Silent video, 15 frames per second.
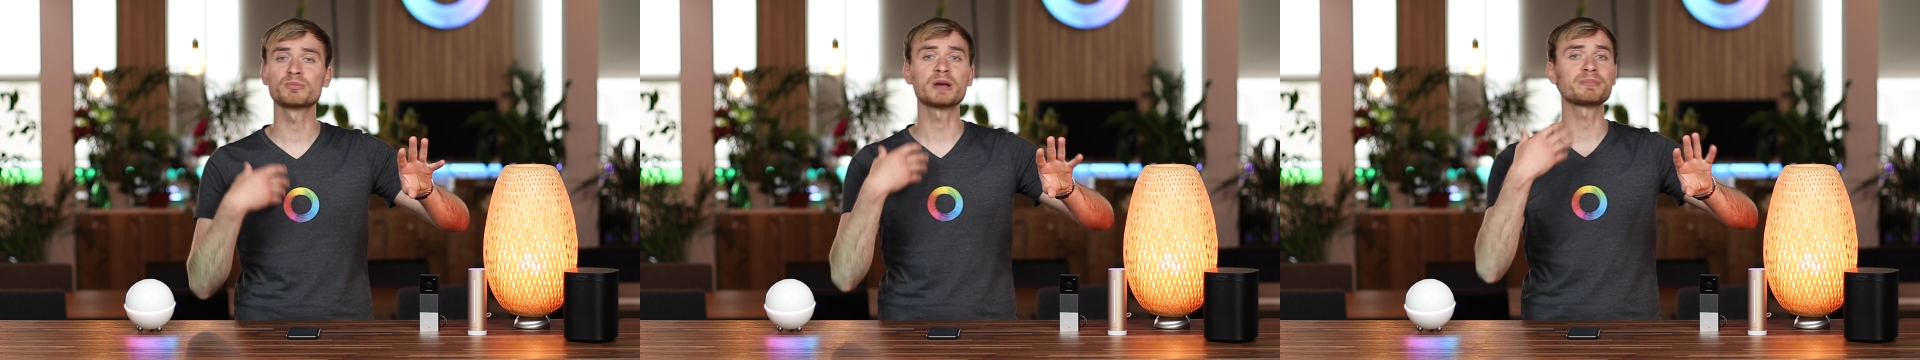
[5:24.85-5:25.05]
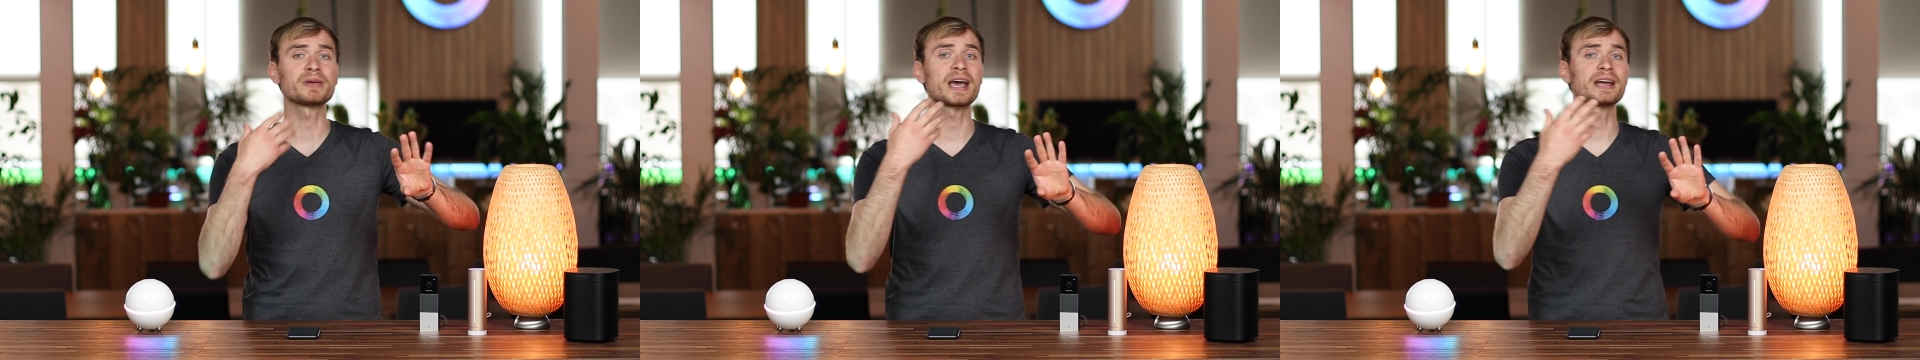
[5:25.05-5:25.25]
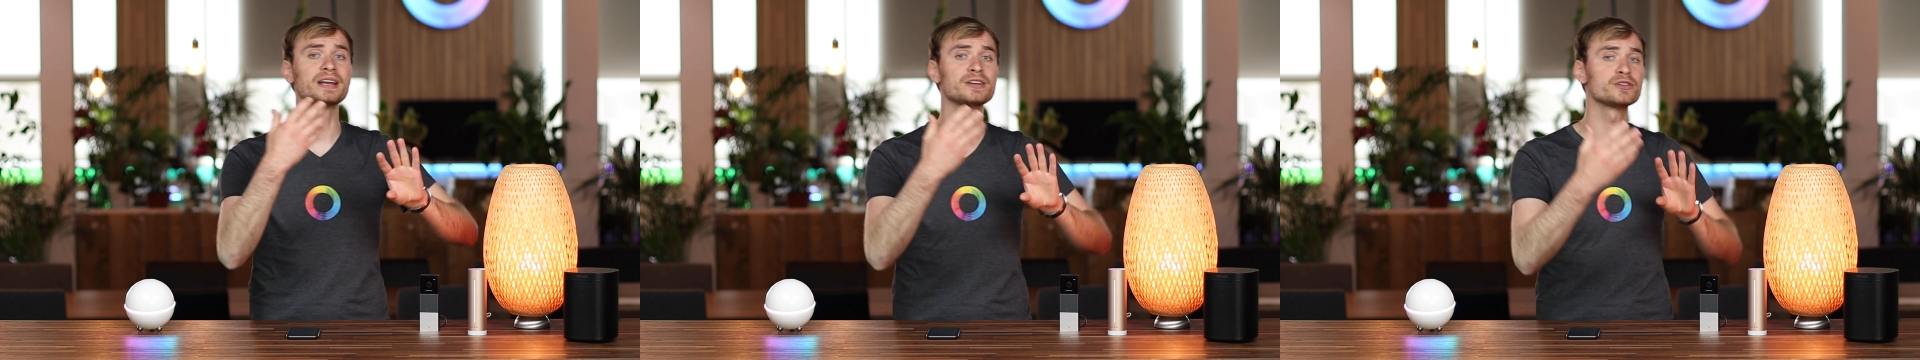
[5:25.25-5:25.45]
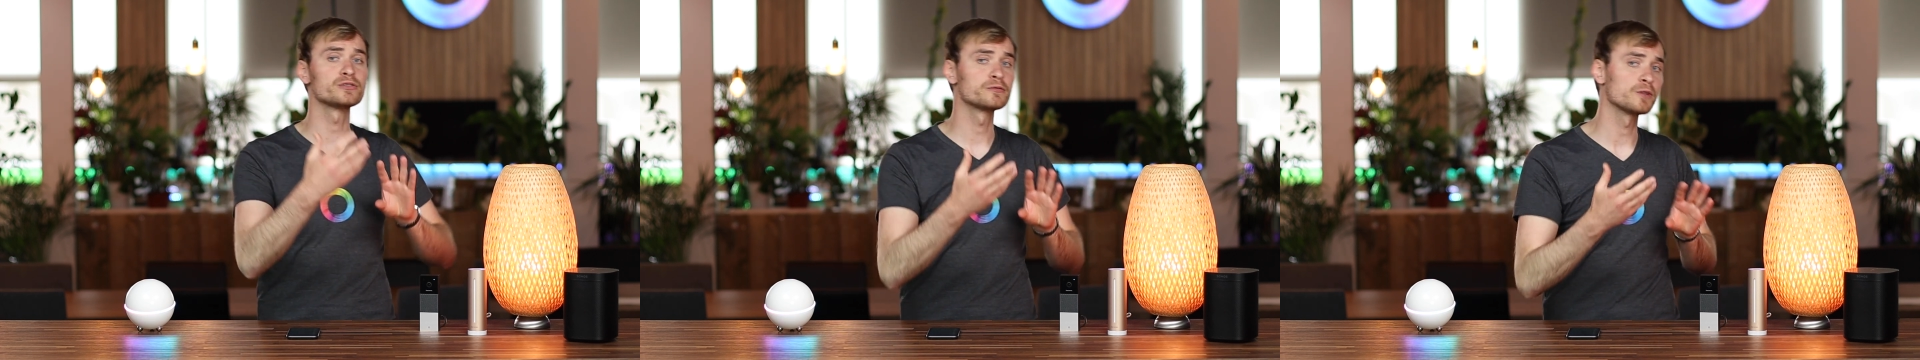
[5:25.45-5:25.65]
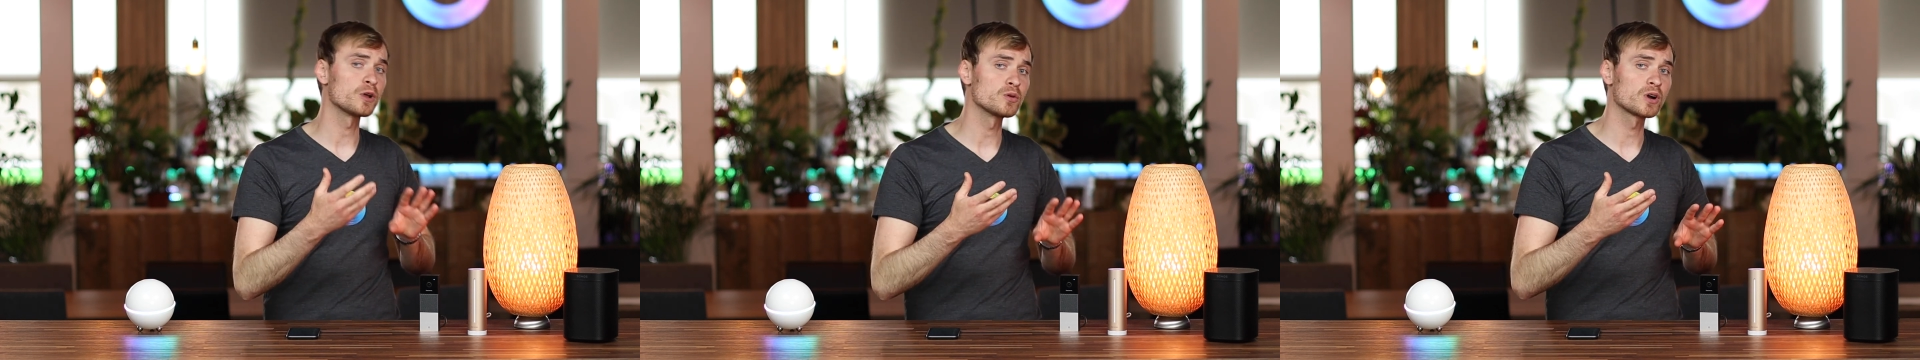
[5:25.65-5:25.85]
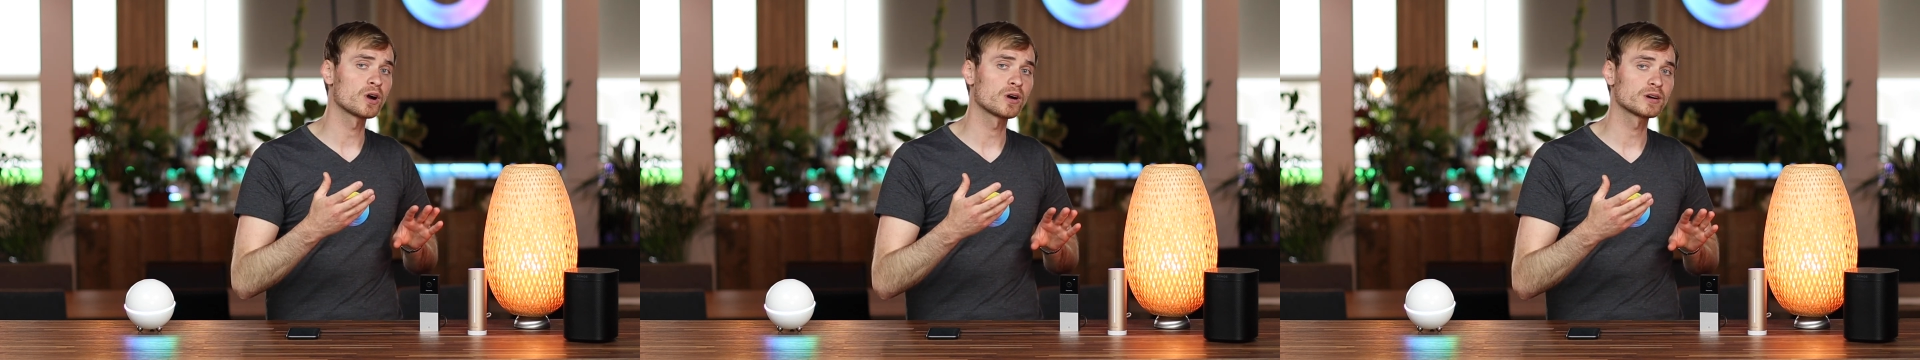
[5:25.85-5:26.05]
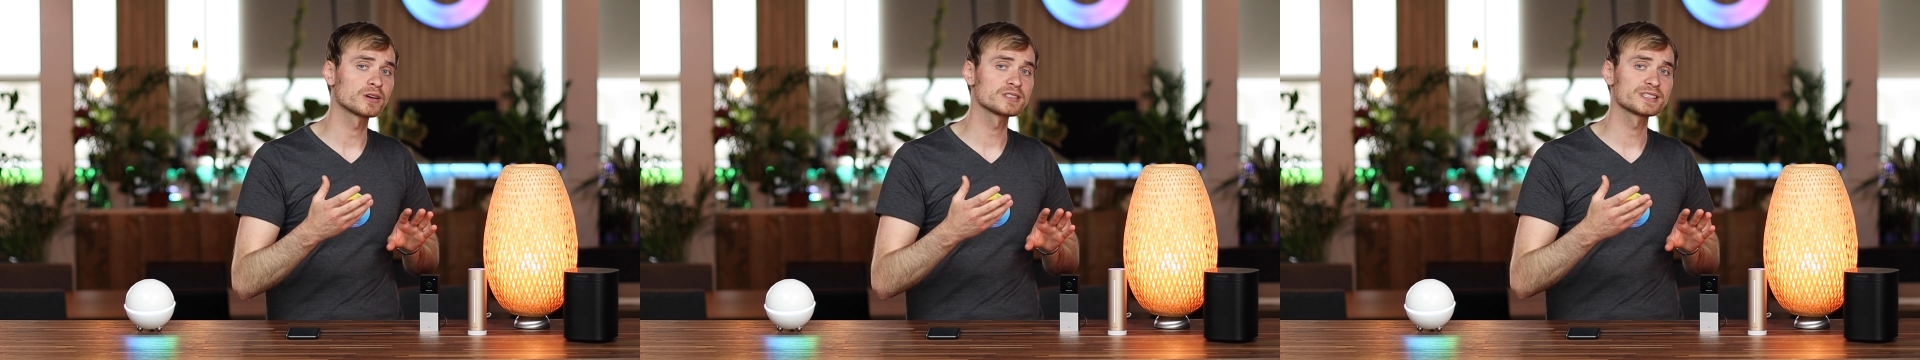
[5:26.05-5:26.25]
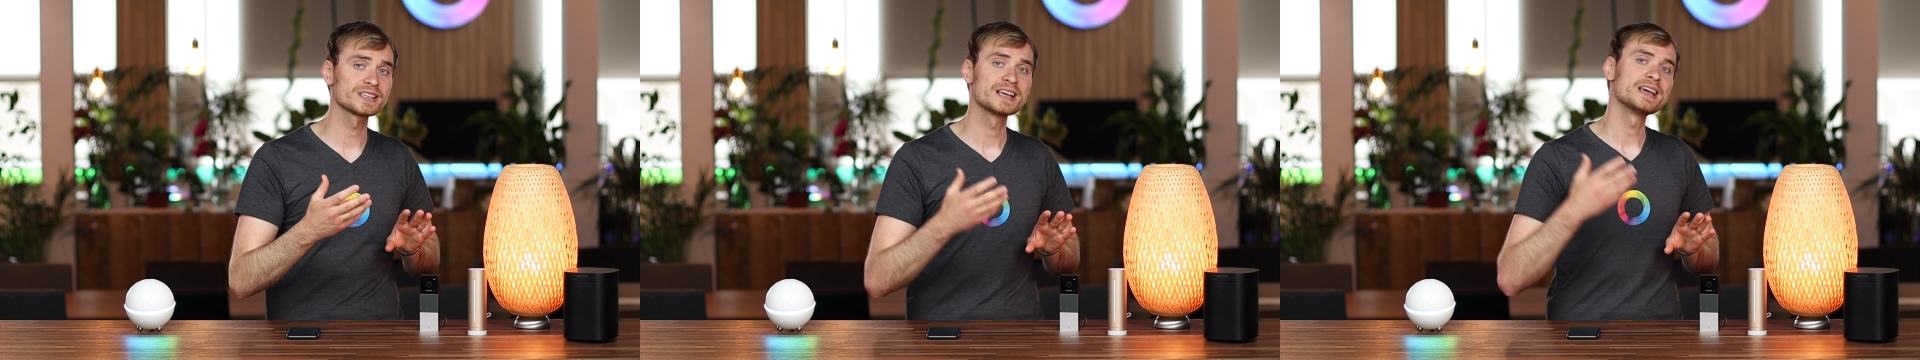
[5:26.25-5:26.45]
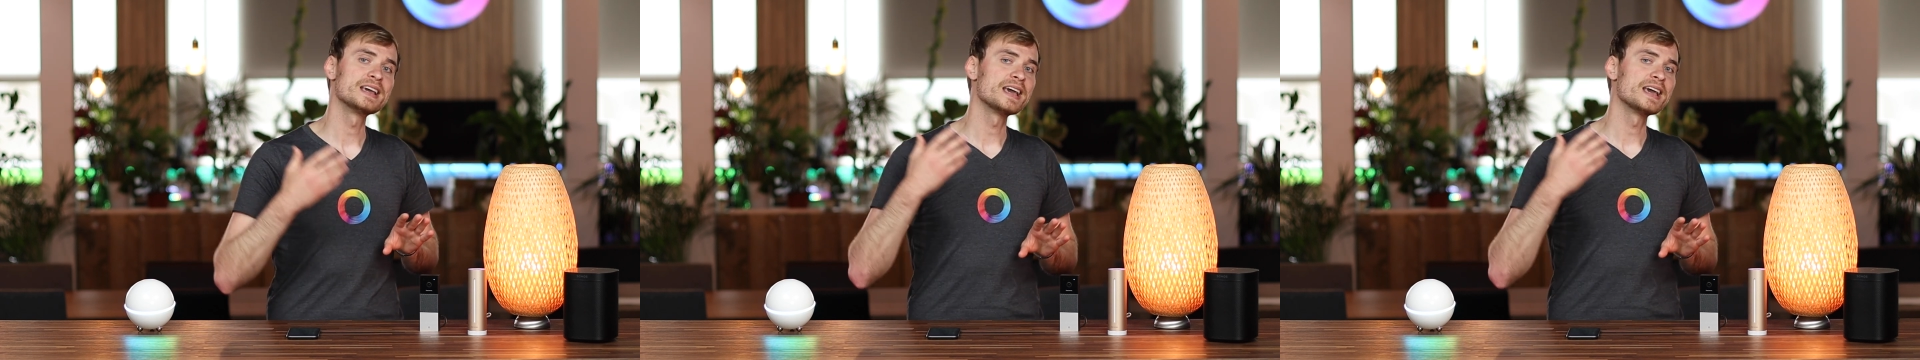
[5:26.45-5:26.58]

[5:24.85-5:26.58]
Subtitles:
might be adding new flow cards.